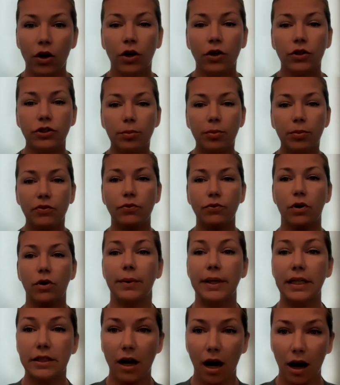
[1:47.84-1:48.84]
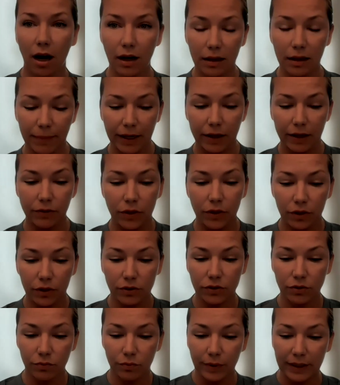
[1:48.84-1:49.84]
So before we talk about
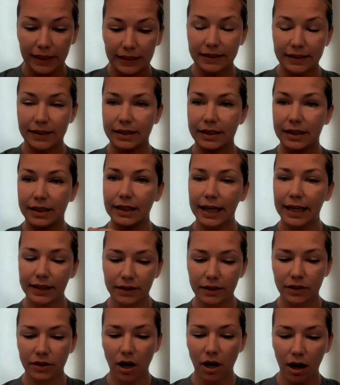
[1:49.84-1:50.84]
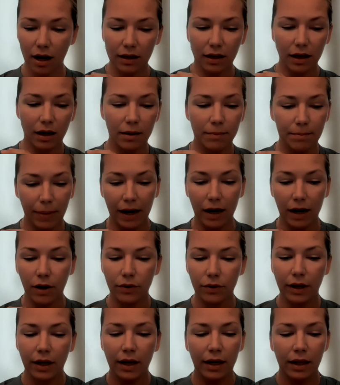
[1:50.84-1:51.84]
those risks, let's talk
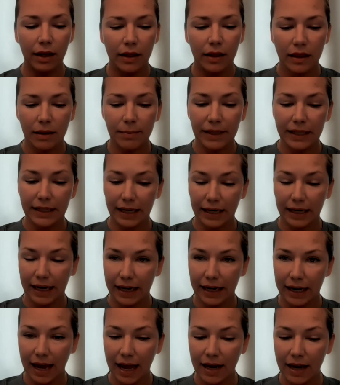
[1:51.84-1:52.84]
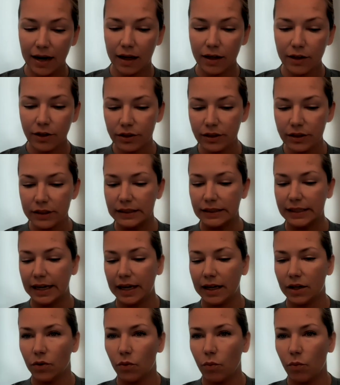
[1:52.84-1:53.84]
about the beginning and
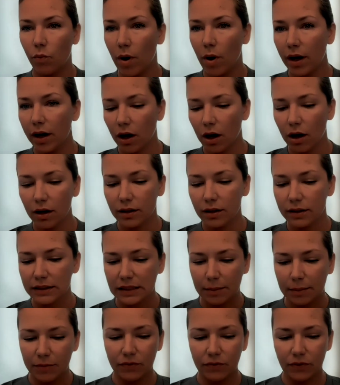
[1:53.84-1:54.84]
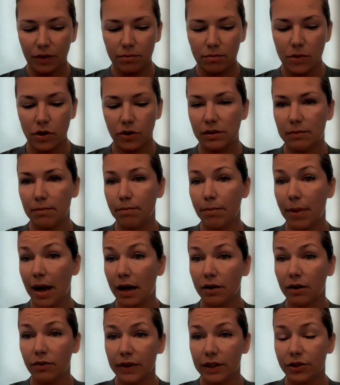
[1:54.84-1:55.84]
understand what are some of the most
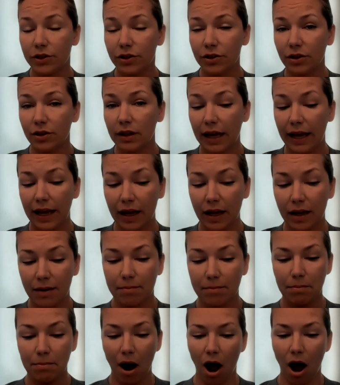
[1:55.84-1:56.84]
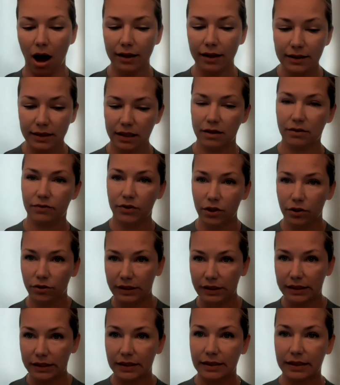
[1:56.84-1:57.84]
beneficial and positive
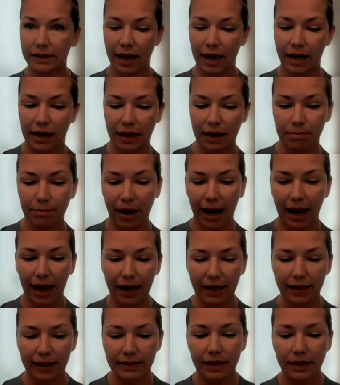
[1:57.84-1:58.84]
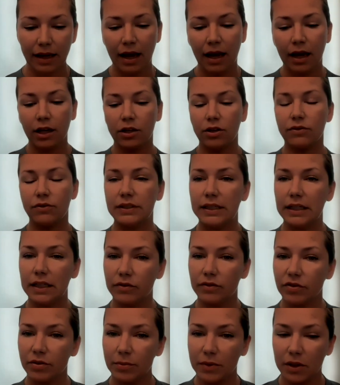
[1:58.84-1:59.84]
uses and impacts you've
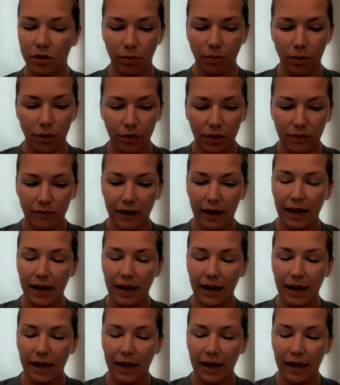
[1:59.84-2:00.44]
seen from the growth of